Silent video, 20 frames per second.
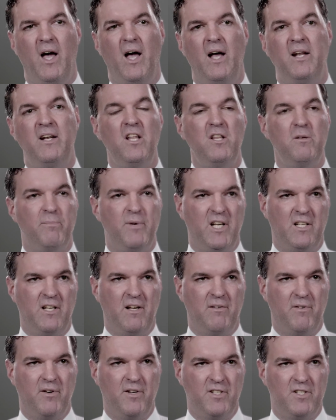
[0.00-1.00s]
Another big
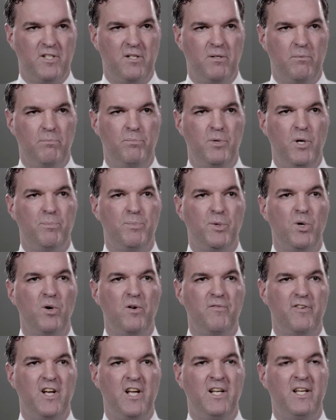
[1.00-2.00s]
difference,
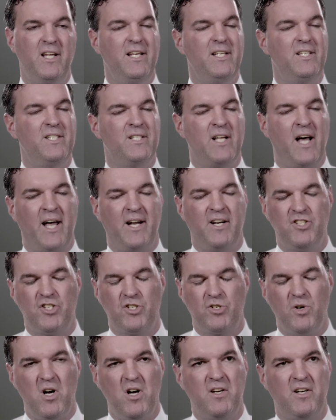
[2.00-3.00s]
buprenorphine is not as
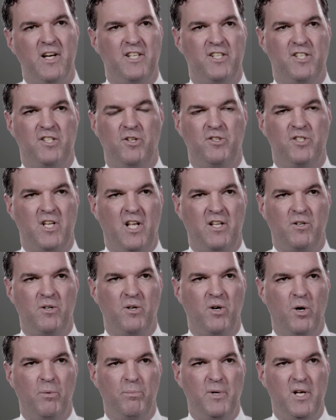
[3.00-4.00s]
strong as those
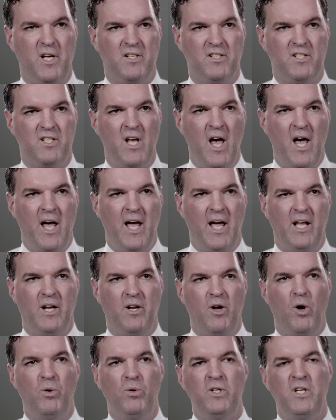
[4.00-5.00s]
other opiates. It
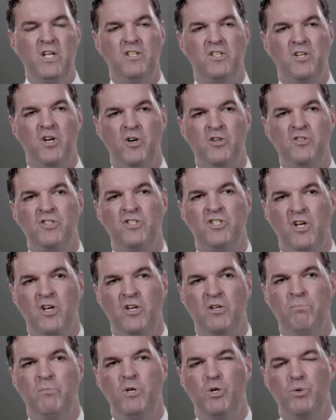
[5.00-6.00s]
only turns
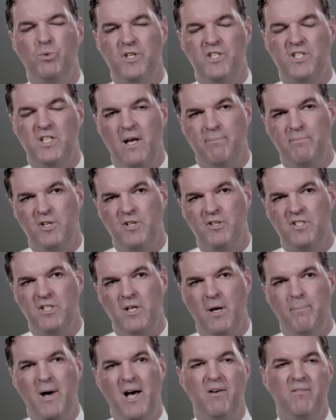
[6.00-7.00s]
on mu receptors
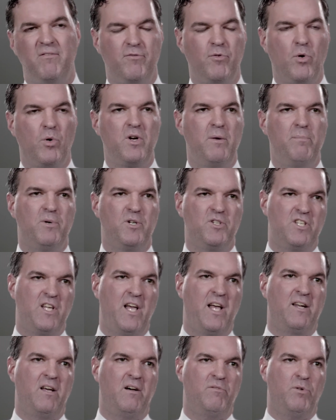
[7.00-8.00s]
about
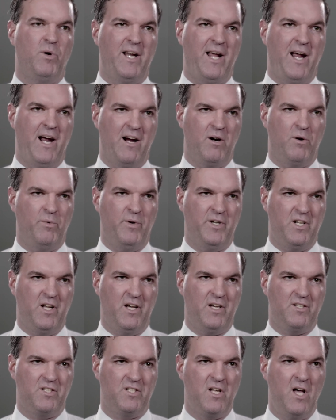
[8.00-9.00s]
40% of what heroin
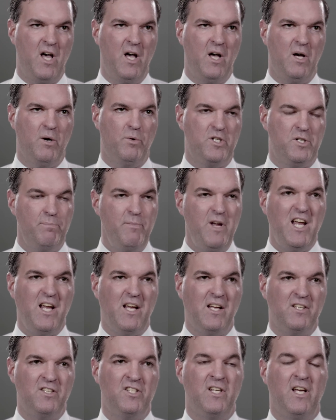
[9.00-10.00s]
does, which
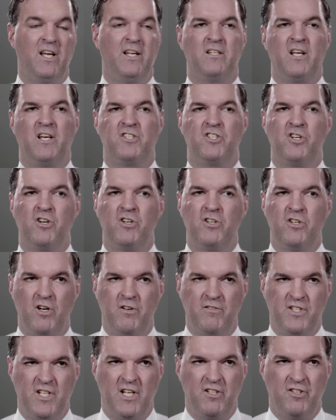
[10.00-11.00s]
means it does turn
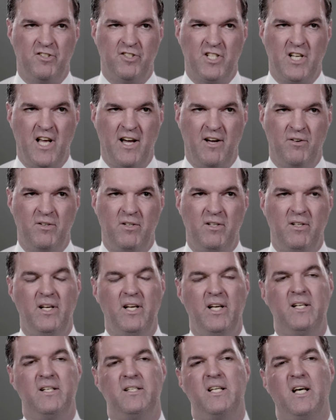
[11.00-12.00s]
nerve signals down,
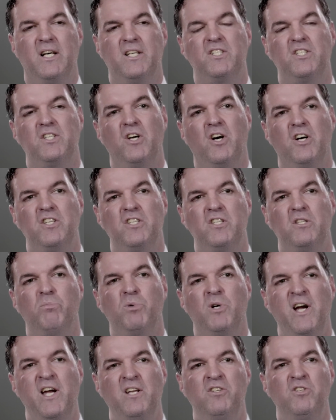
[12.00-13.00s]
it does cause the
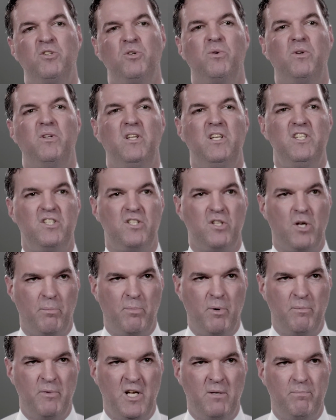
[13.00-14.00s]
brain to release
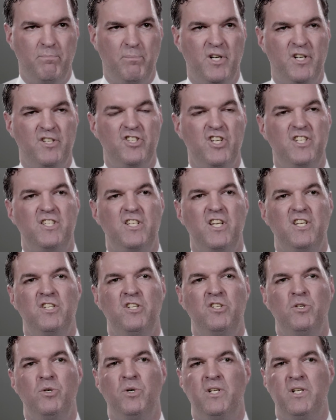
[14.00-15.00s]
dopamine, but it just
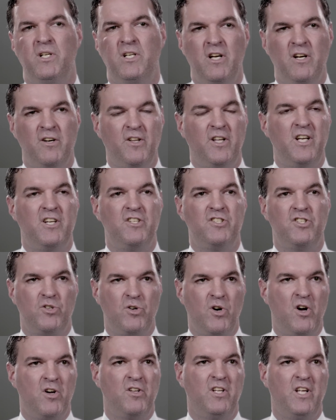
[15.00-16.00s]
doesn't do it nearly as
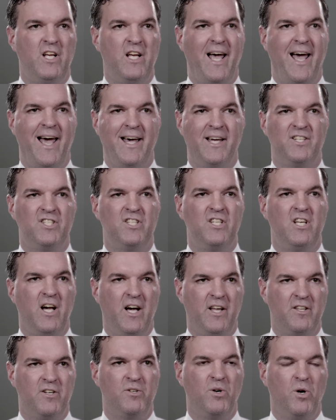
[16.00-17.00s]
strongly as the
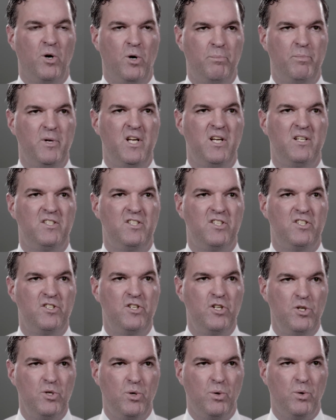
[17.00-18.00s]
other opiates
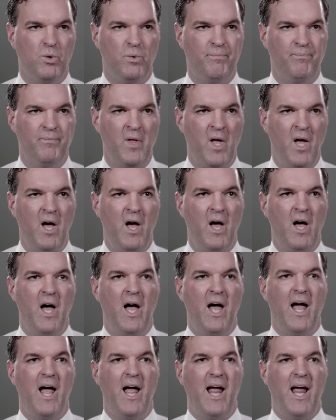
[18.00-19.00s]
do.
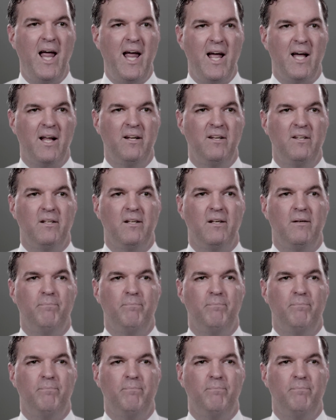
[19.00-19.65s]
And